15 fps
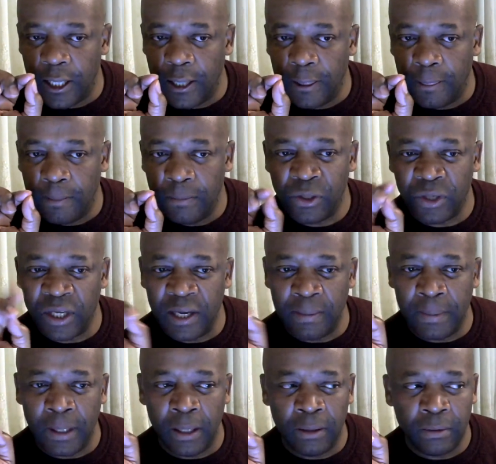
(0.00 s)
we're talking
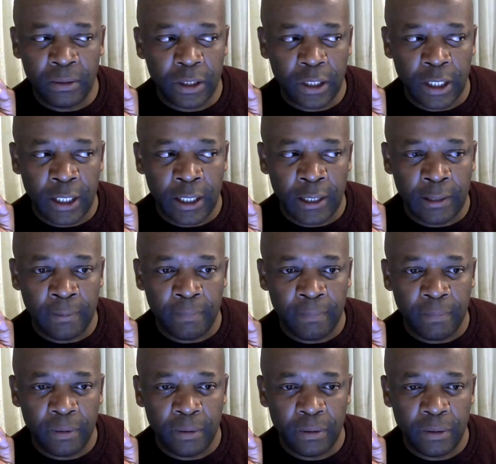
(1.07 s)
about
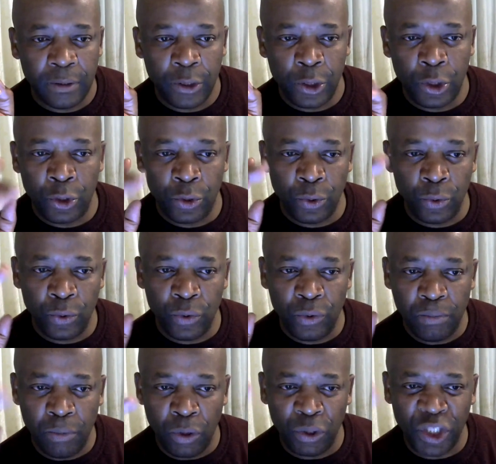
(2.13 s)
two
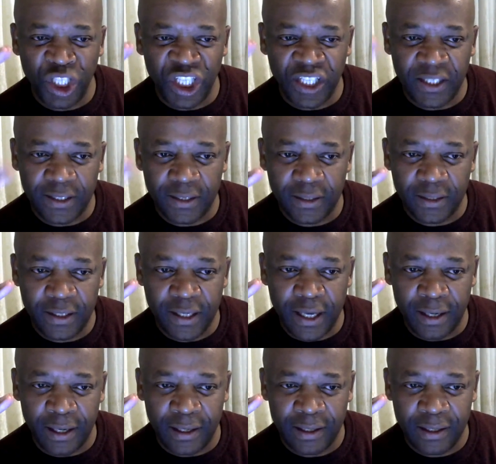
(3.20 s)
motions
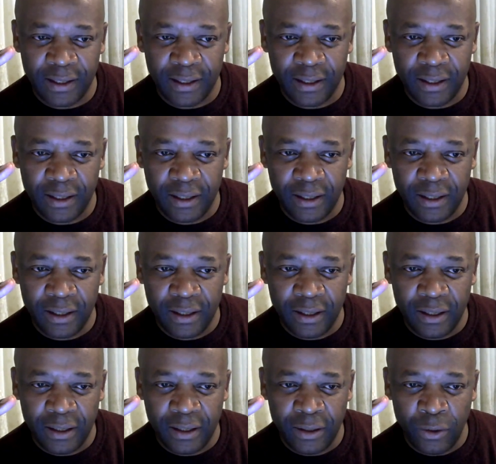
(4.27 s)
here,
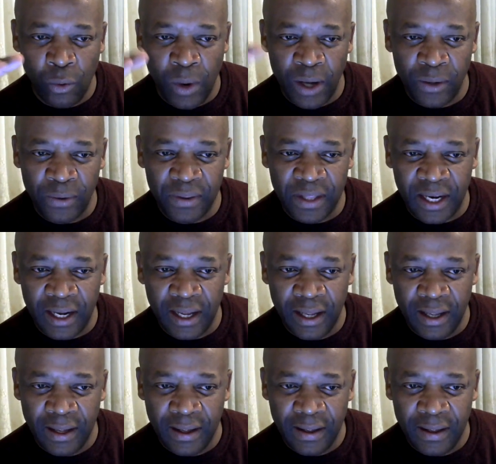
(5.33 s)
one on
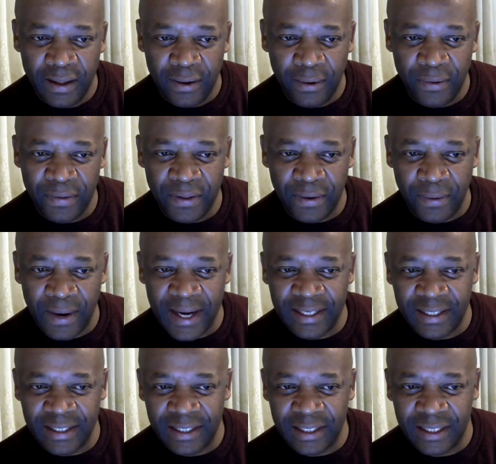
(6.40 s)
the
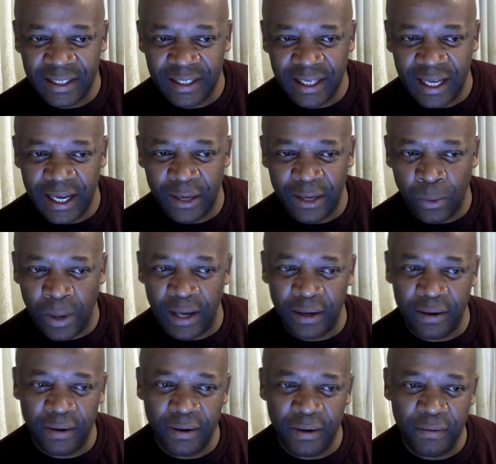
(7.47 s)
right and
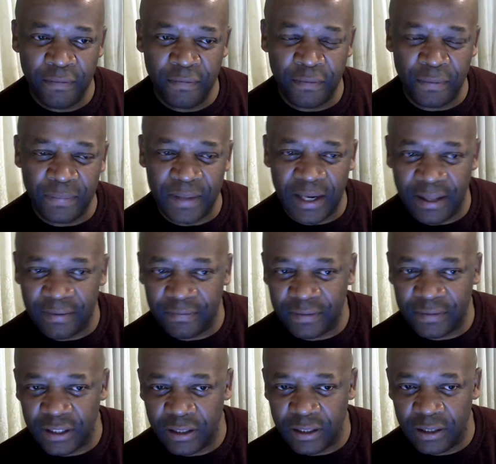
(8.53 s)
one from the
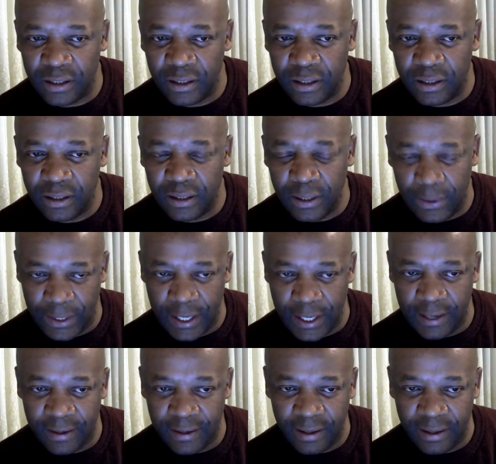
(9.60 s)
left. Okay,